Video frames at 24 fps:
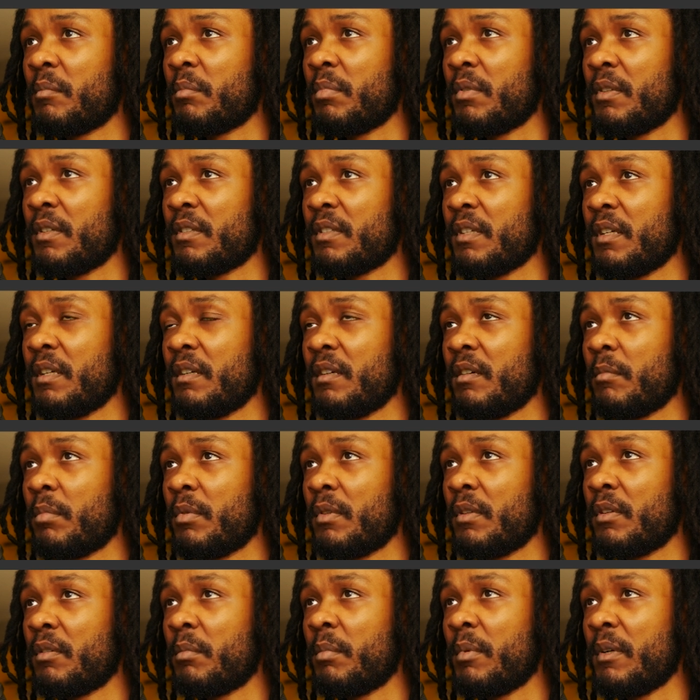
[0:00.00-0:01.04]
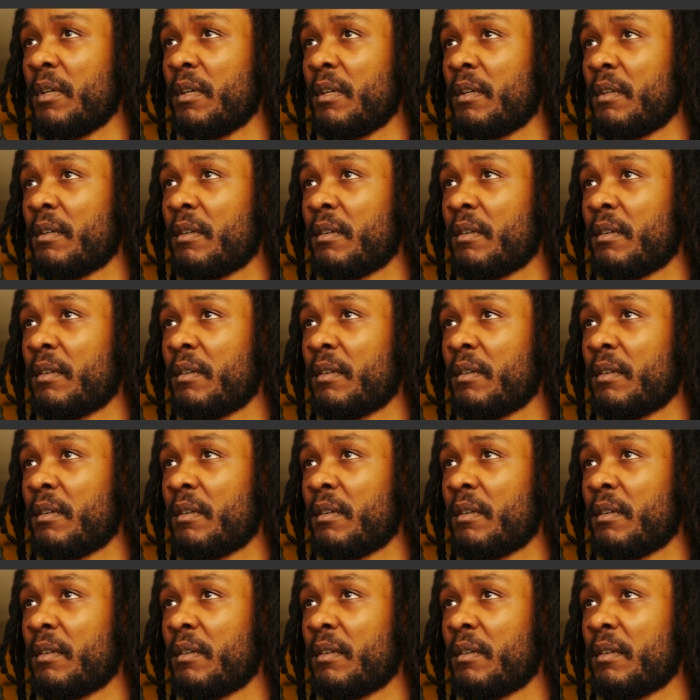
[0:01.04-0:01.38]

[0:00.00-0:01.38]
Pull his ear up a little bit.